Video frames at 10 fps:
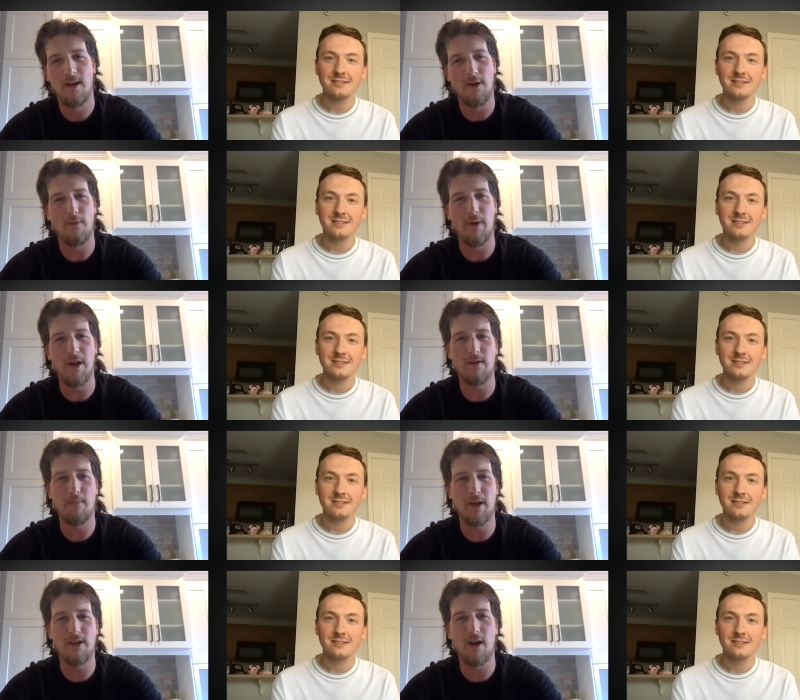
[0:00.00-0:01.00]
Speaker 1: they're big
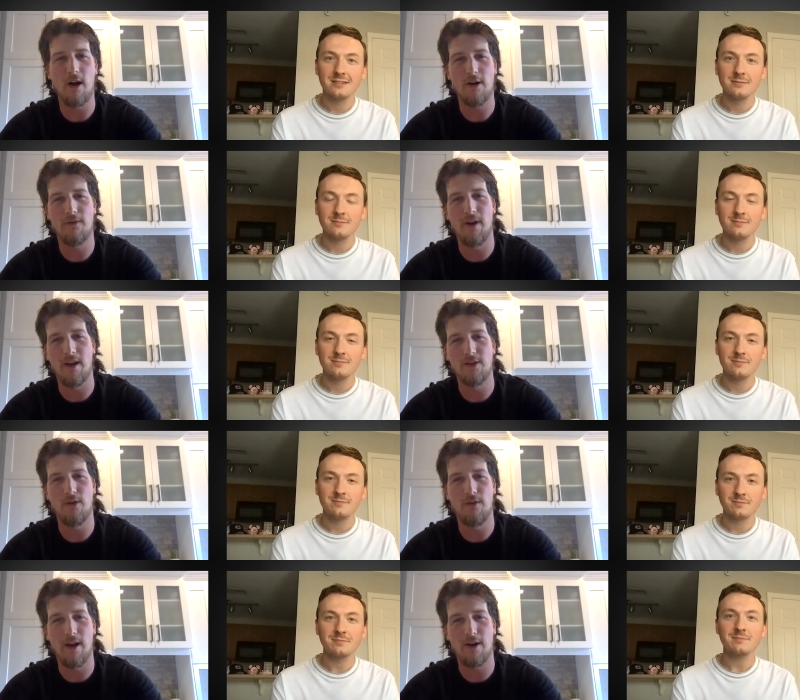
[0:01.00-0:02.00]
big soccer fans
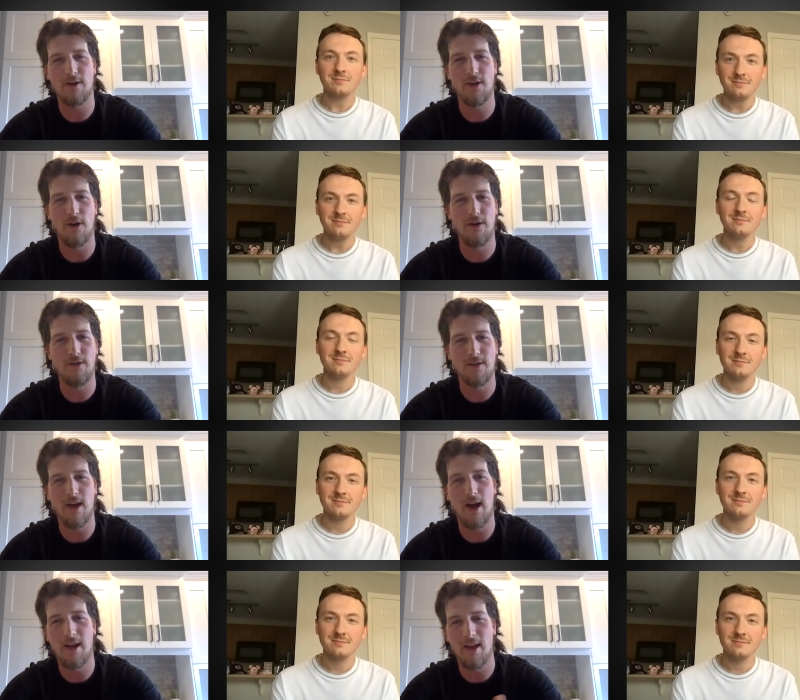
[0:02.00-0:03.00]
over there. So it was
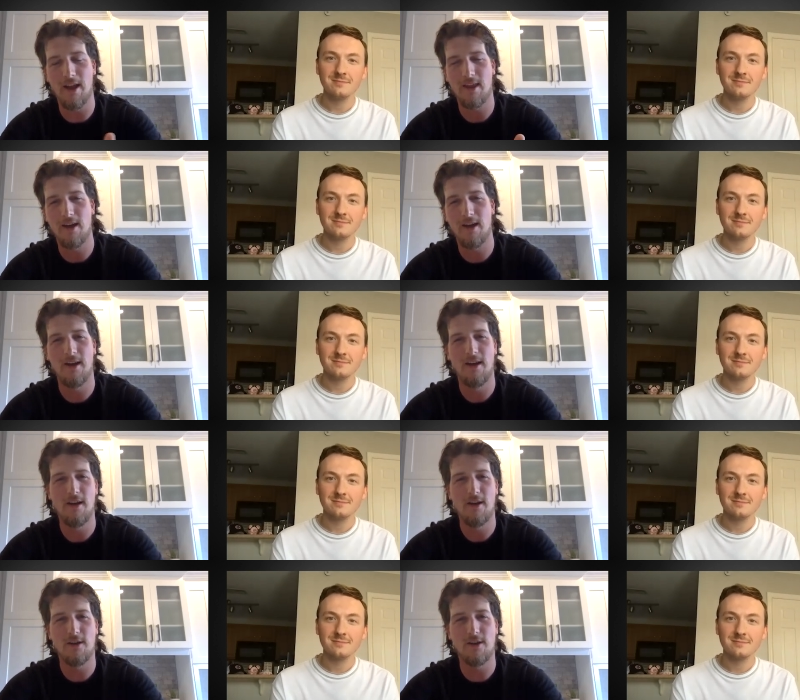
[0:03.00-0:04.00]
kind of like the
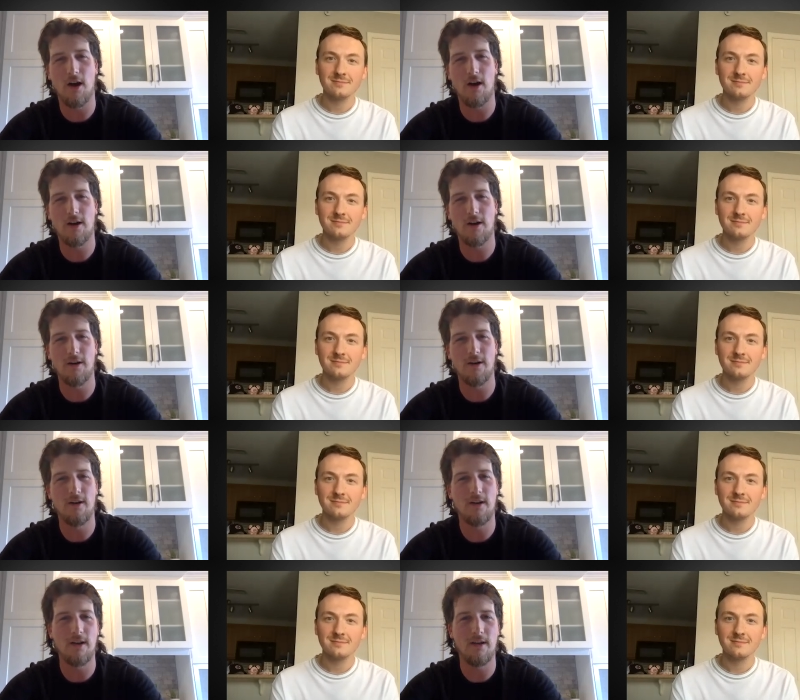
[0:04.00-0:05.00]
soccer
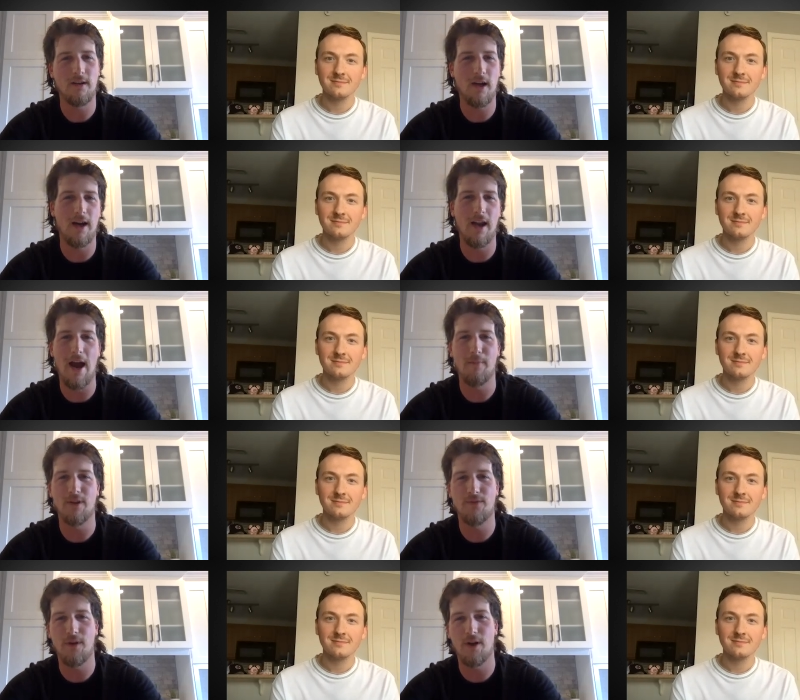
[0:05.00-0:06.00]
kind of
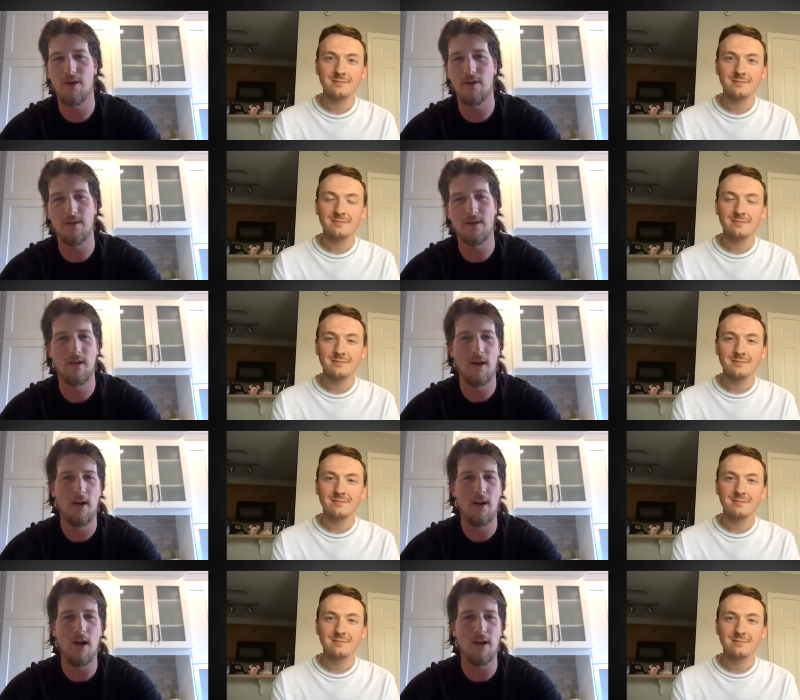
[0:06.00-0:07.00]
atmosphere is
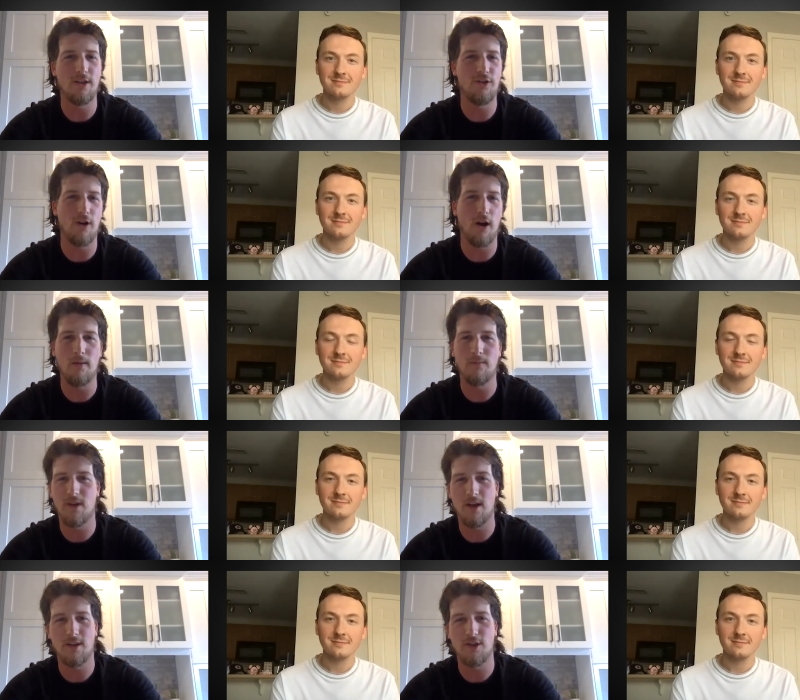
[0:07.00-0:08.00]
lots of drums,
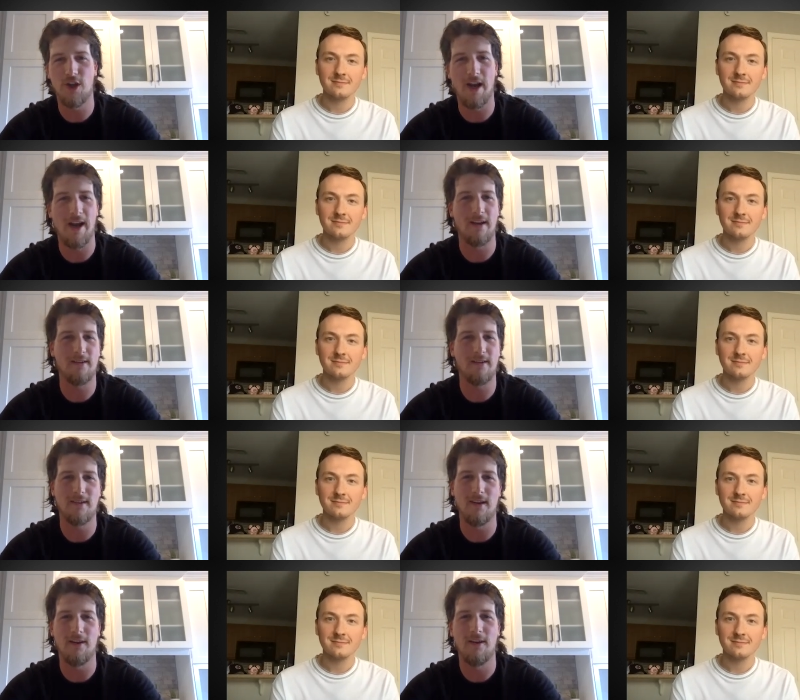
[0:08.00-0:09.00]
lots of chants,
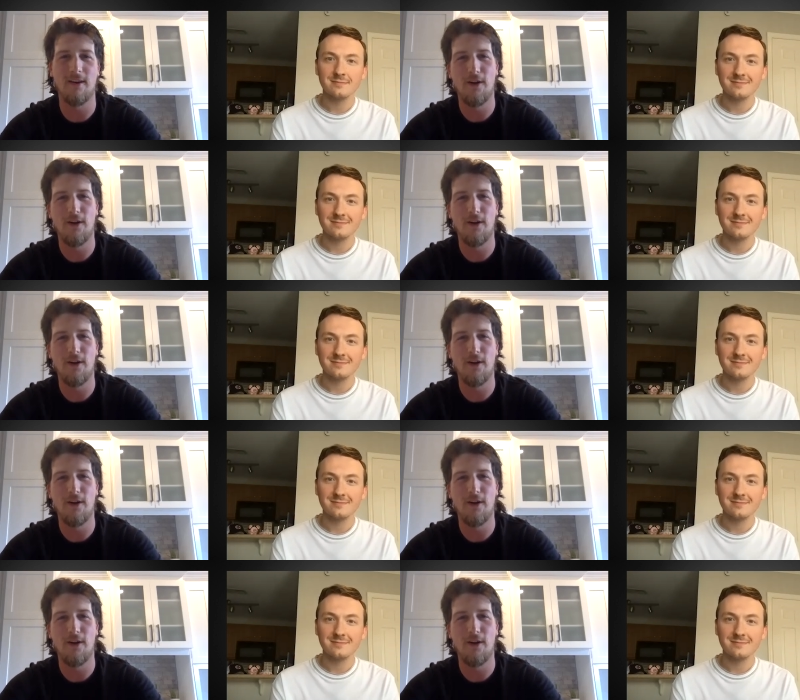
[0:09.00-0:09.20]
and